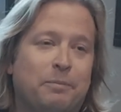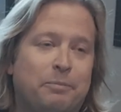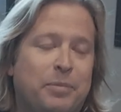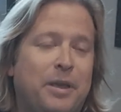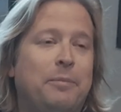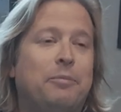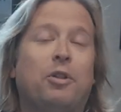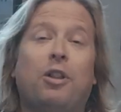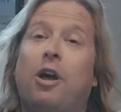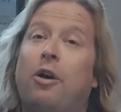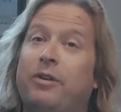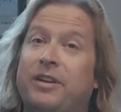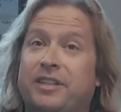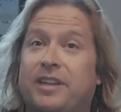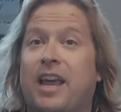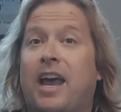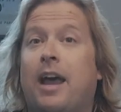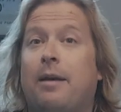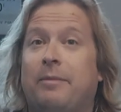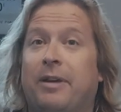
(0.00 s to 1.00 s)
people always
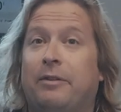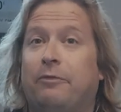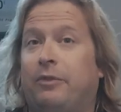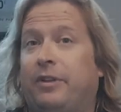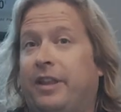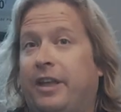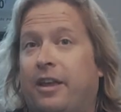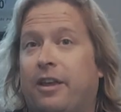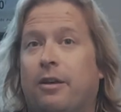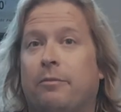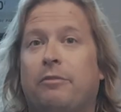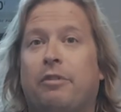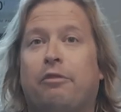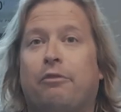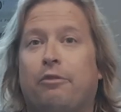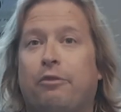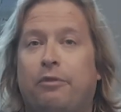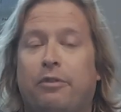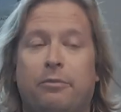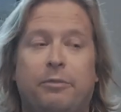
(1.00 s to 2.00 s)
comment when they come
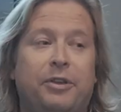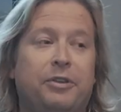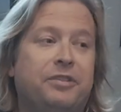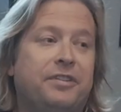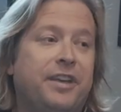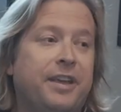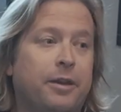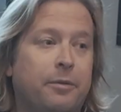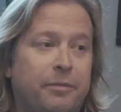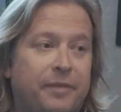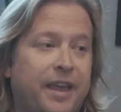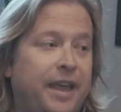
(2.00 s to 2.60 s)
through the museum.